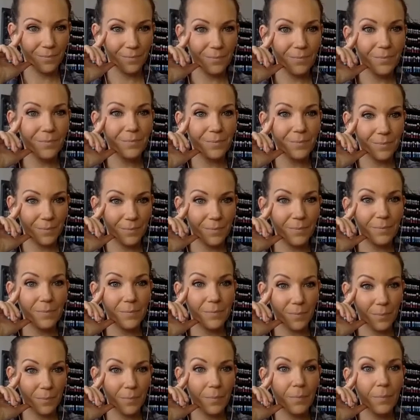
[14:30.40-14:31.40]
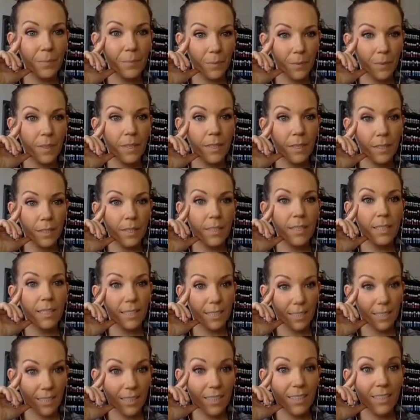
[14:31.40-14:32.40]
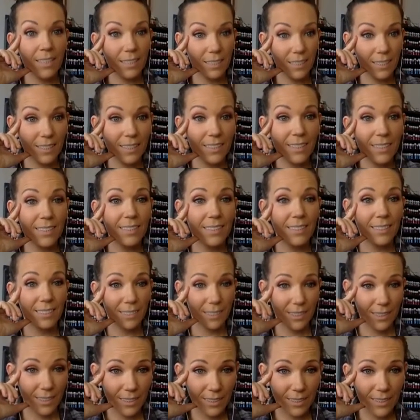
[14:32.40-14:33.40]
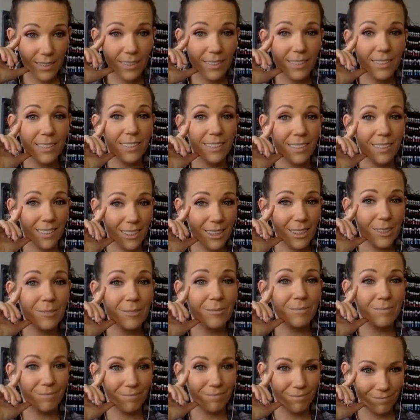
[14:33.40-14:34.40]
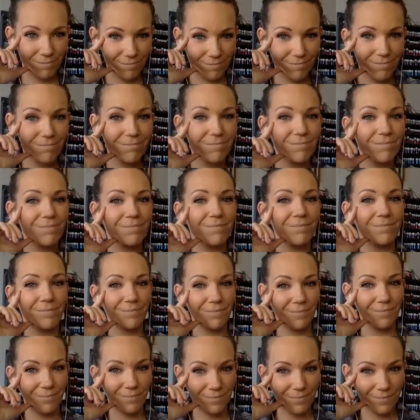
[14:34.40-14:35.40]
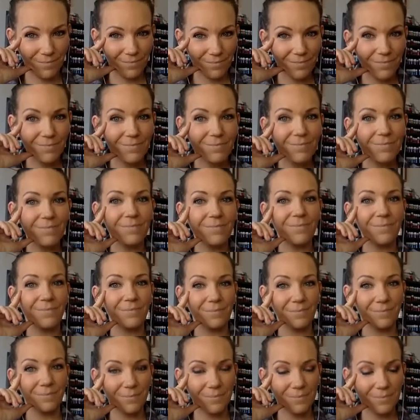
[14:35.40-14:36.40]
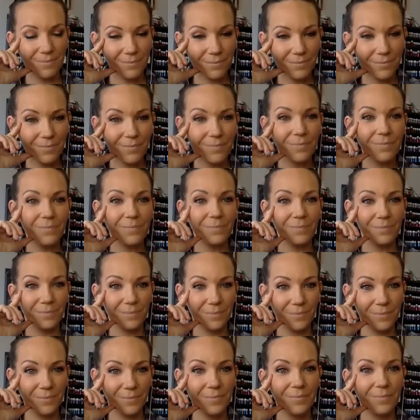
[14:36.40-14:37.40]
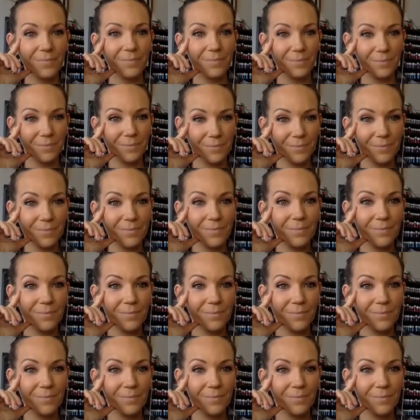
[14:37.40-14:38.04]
(not speaking)